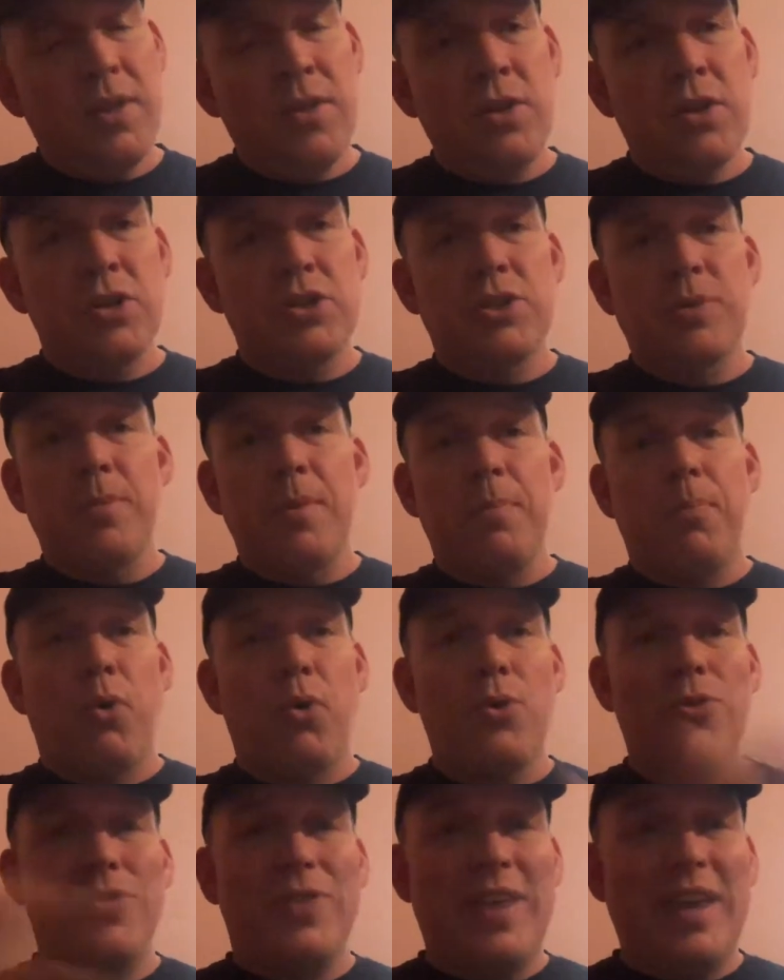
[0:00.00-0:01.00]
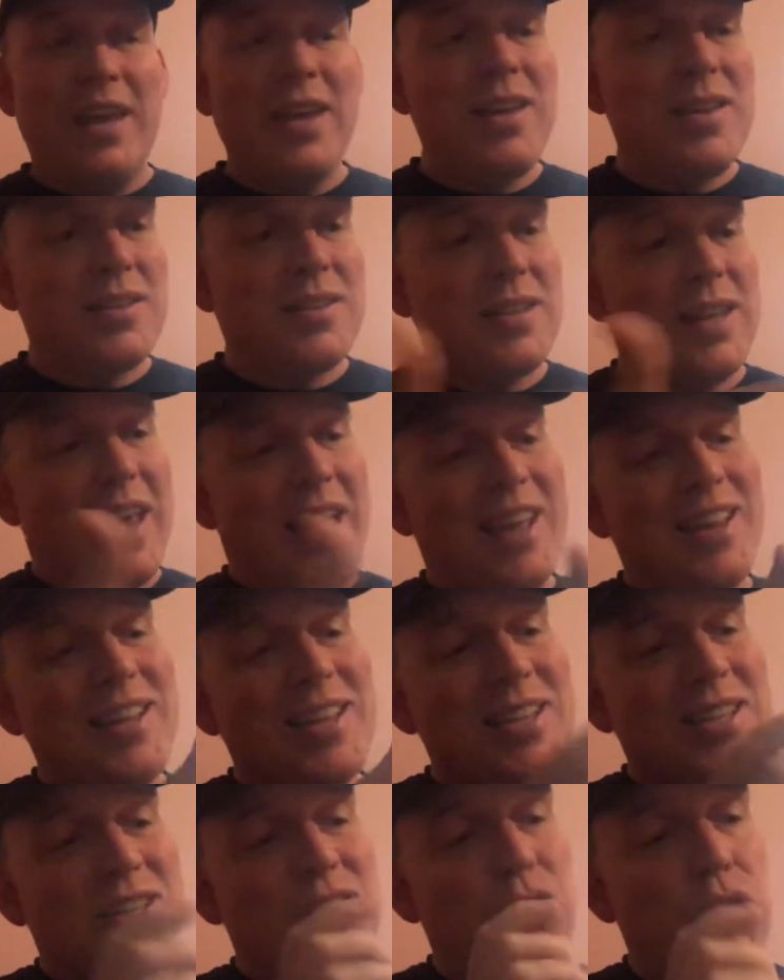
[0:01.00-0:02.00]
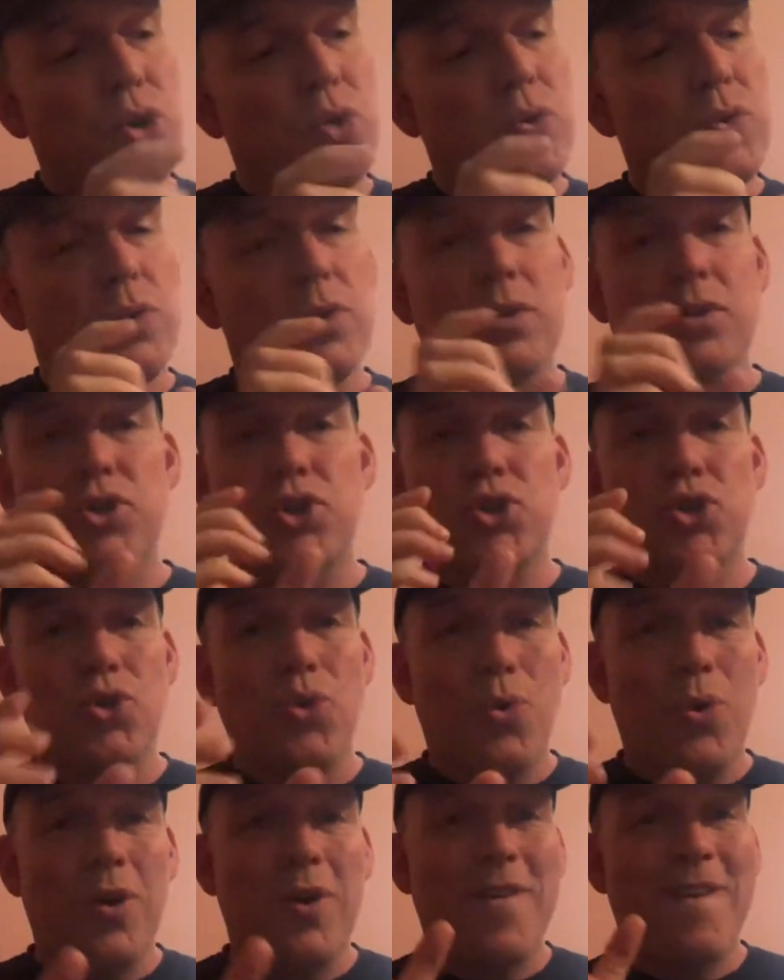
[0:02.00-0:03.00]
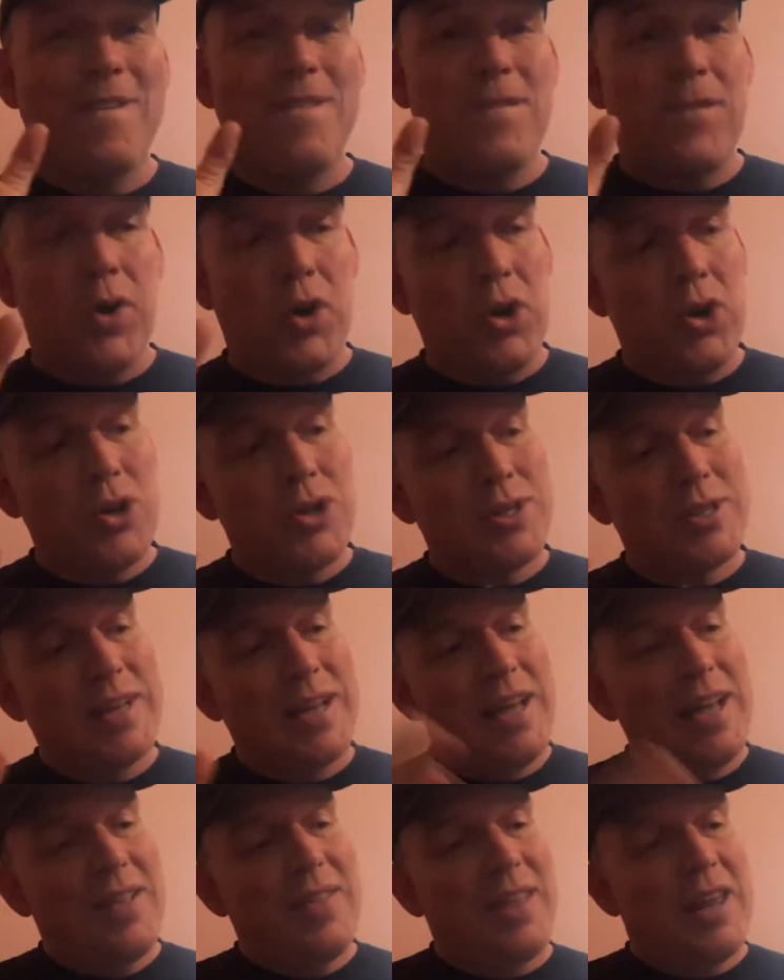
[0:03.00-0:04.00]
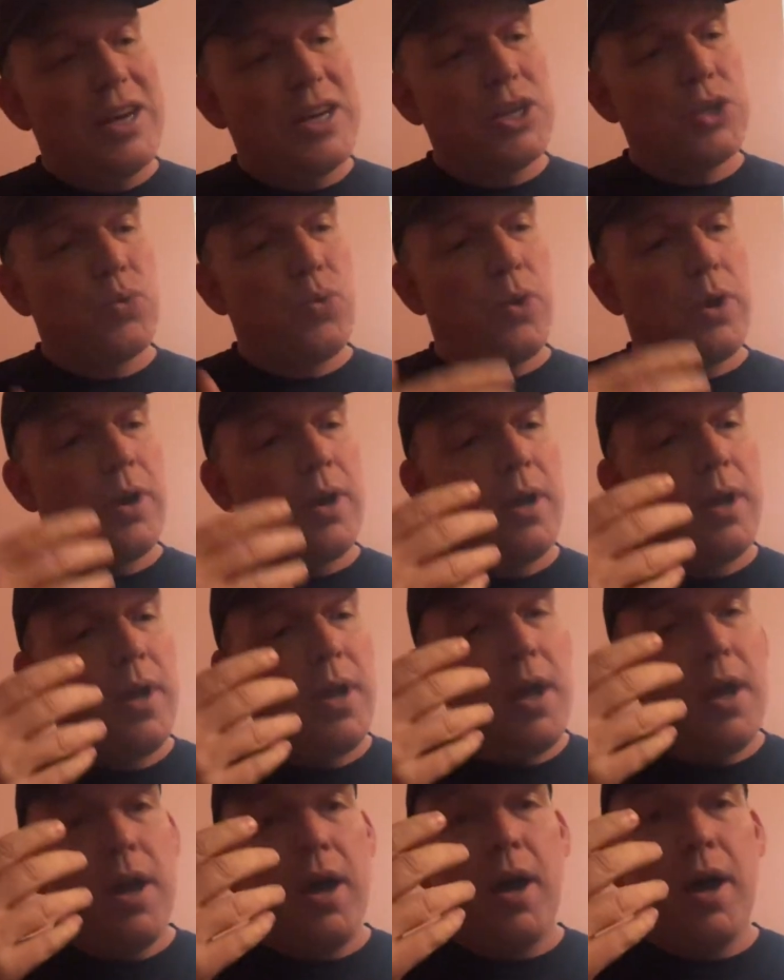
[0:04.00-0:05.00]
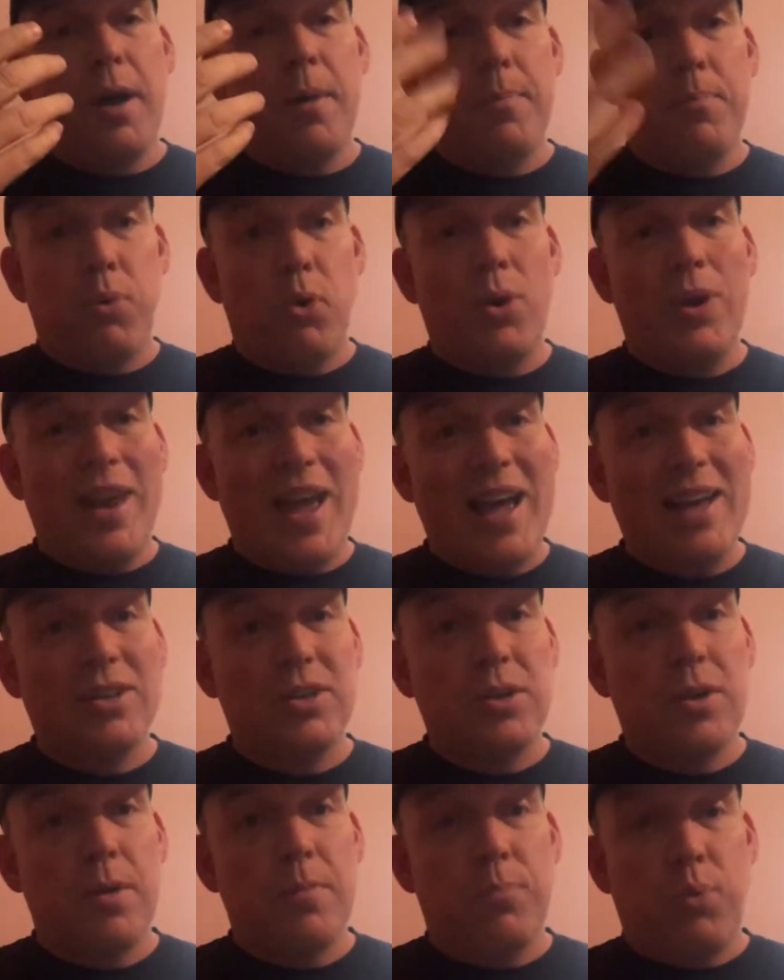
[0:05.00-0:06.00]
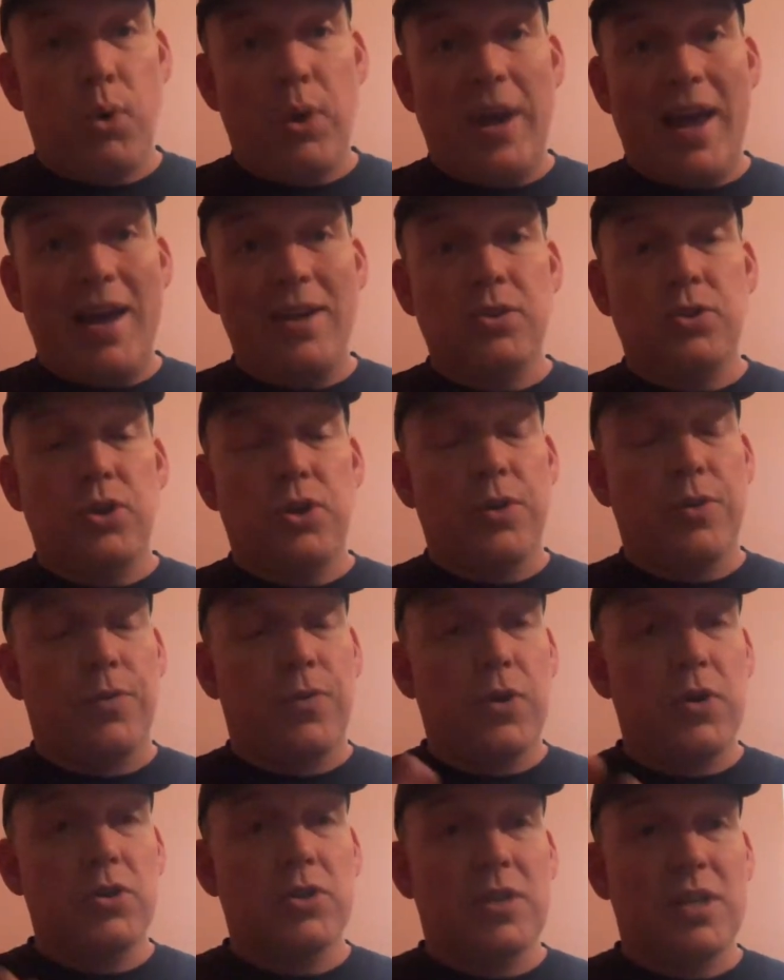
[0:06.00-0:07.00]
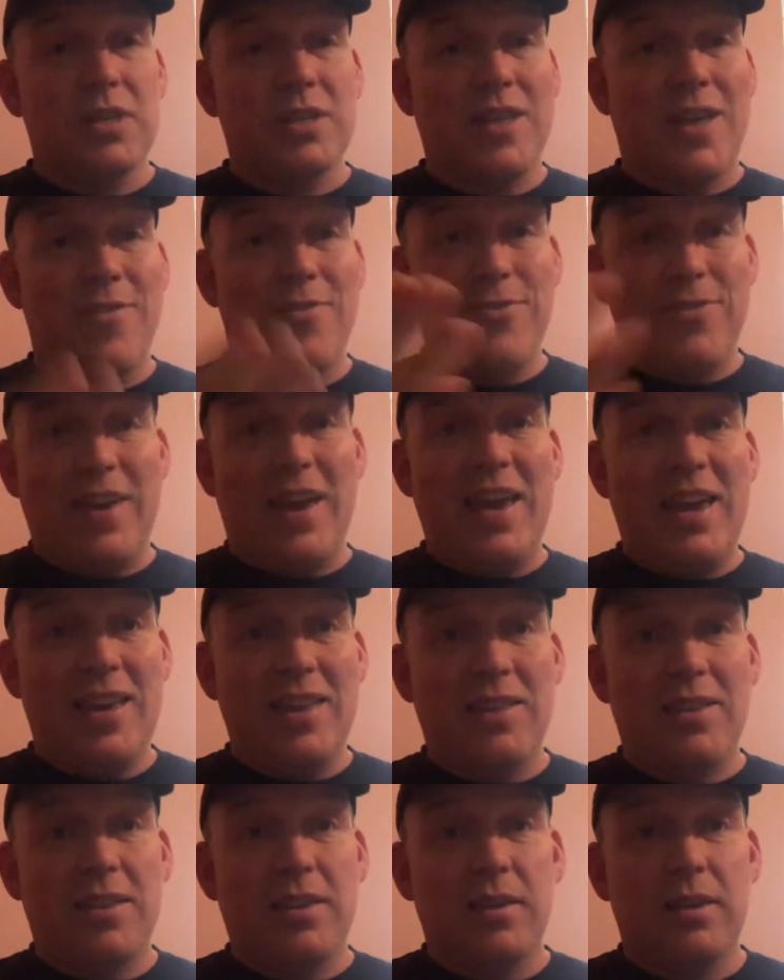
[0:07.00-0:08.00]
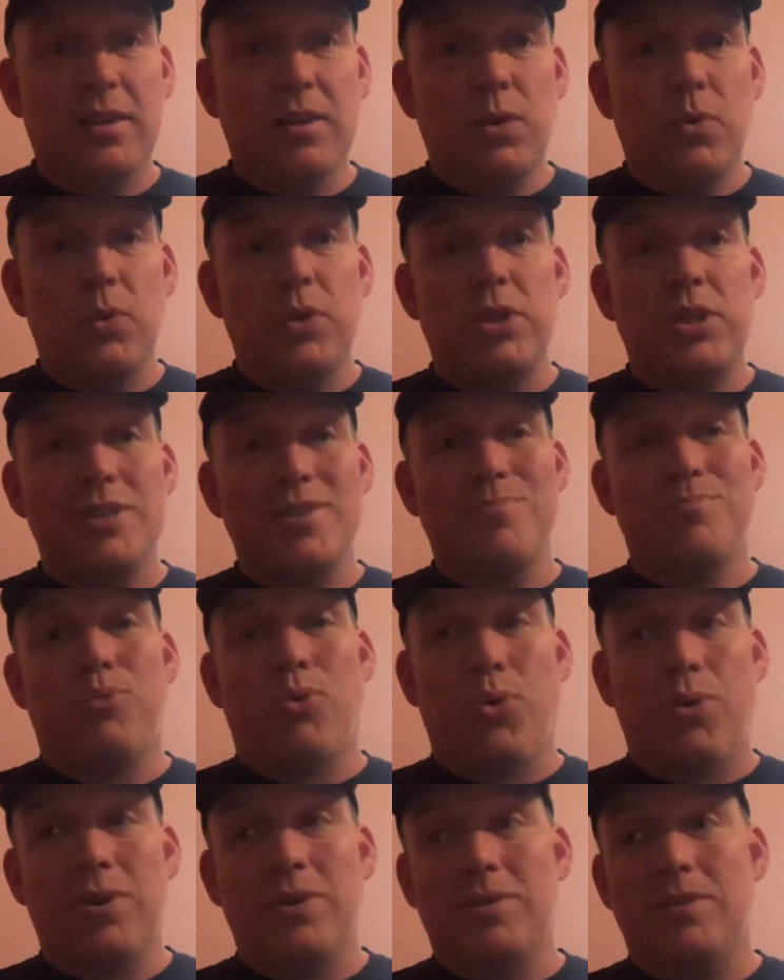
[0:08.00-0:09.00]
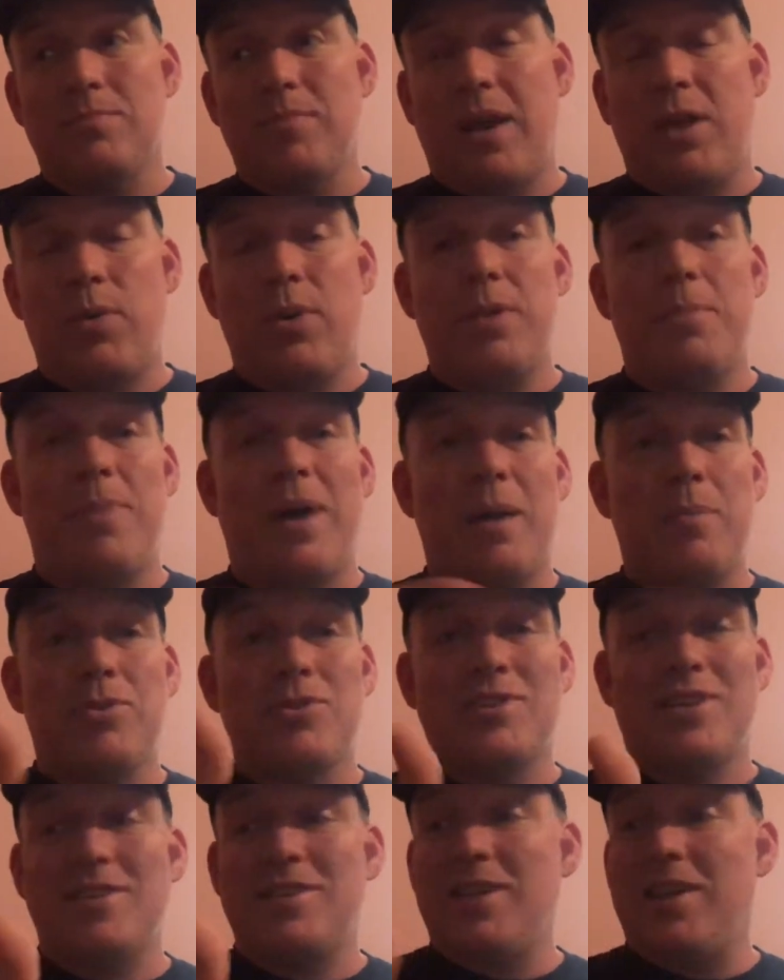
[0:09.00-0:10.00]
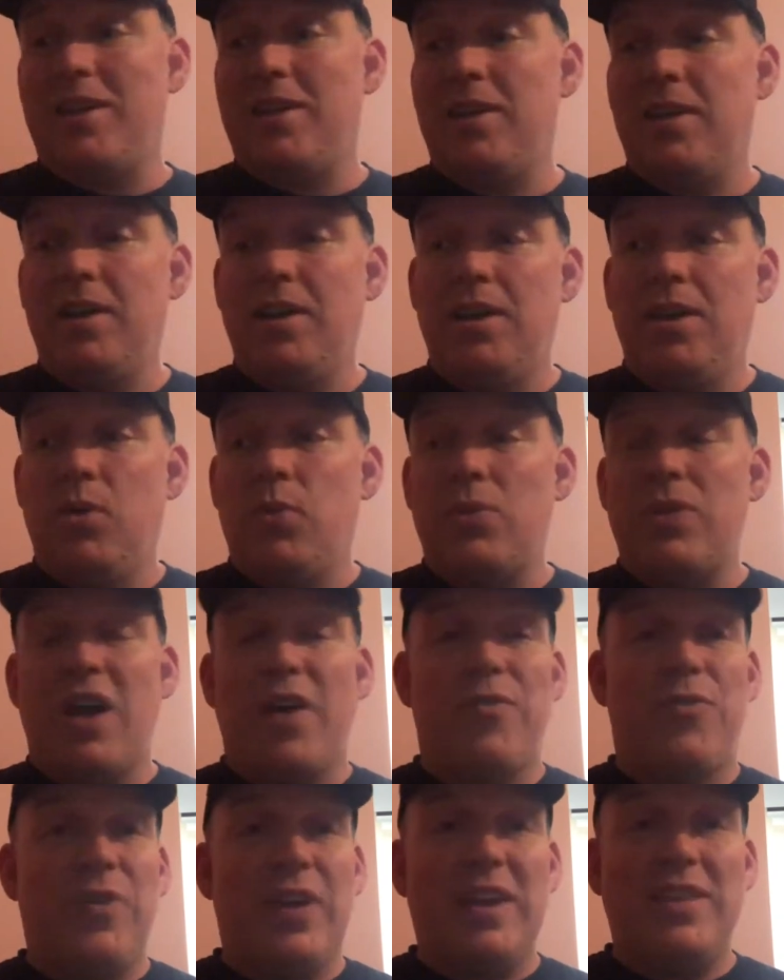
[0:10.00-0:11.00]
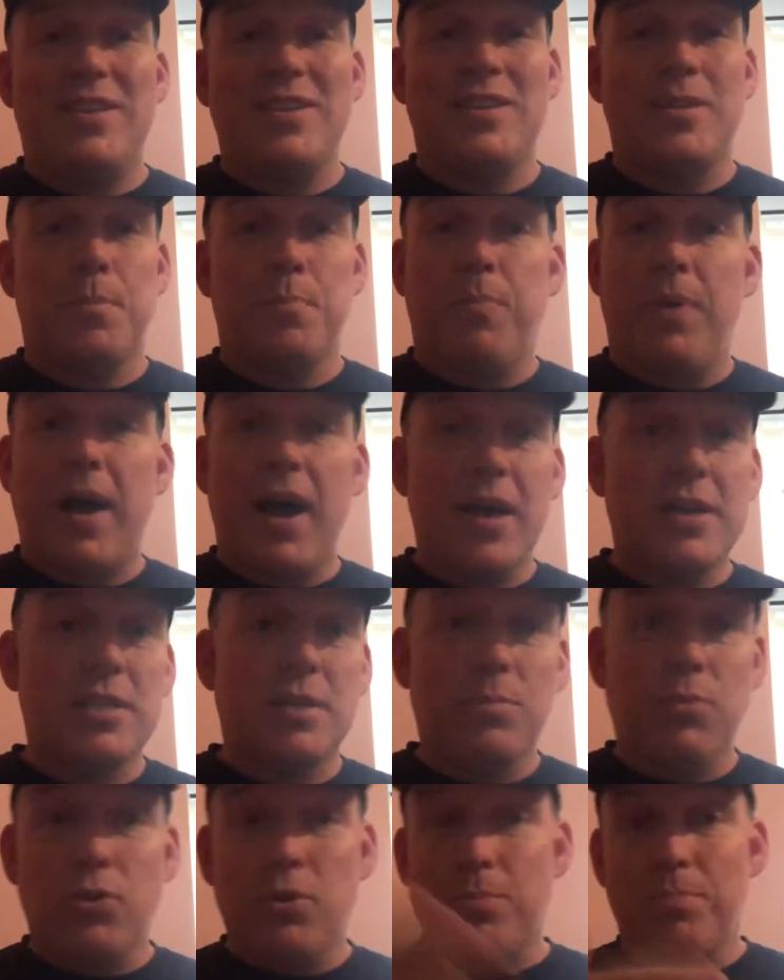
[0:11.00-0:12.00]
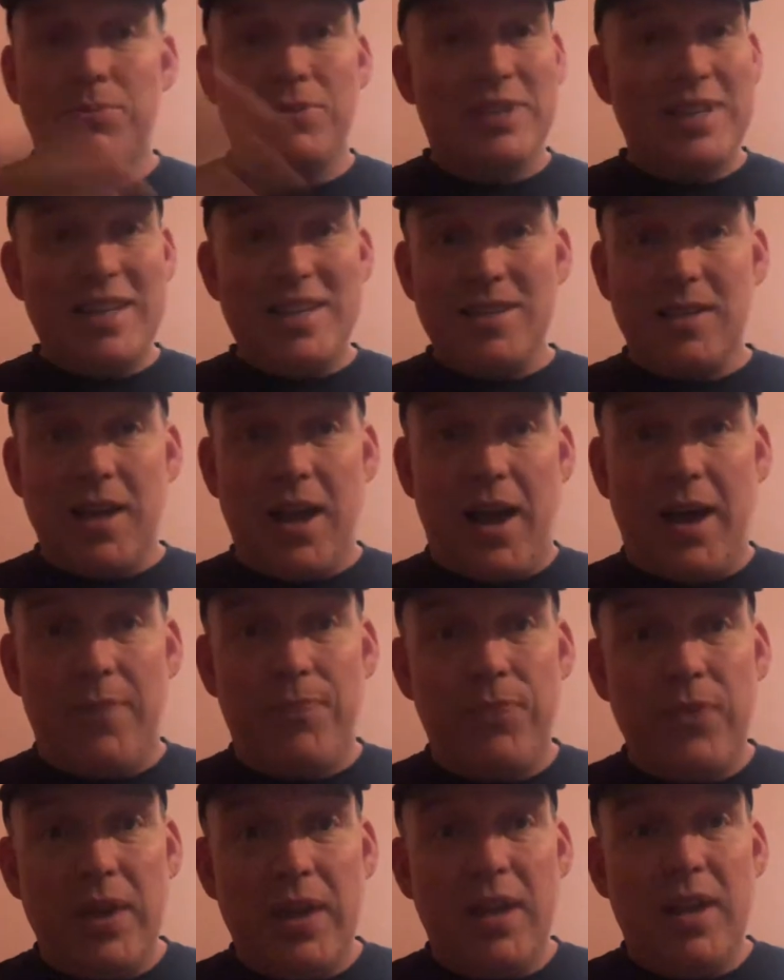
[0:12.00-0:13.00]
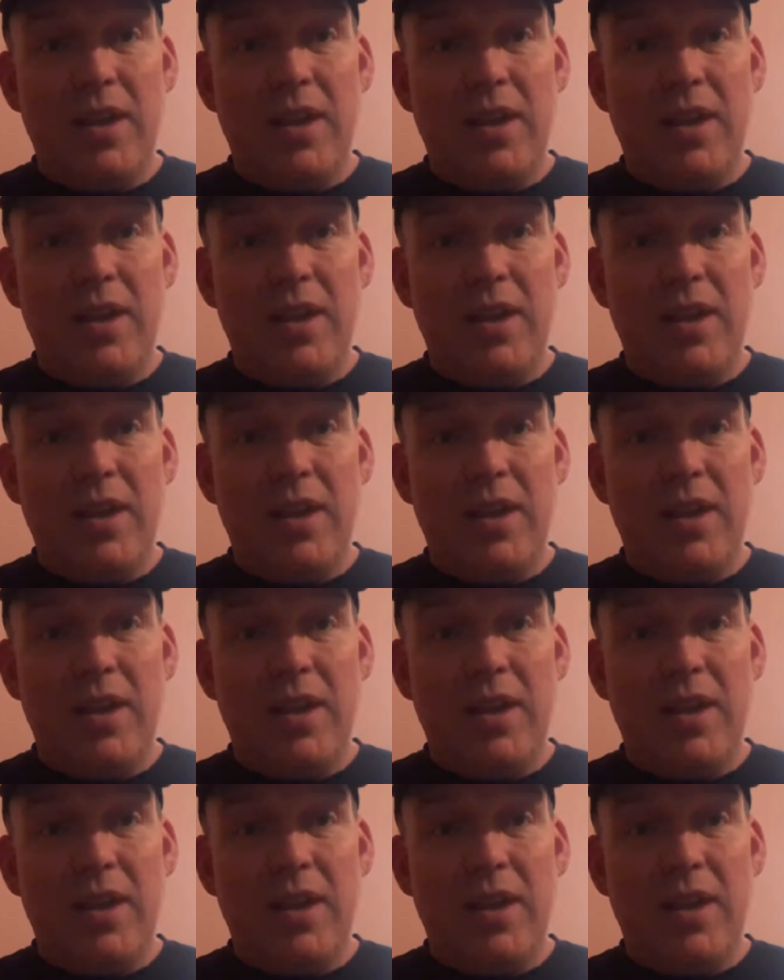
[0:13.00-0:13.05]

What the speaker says: There's some important things in this little short verse that I just want to point out to you. First is that faith, which is important. By the way, the Bible says that without faith, it's impossible to please God.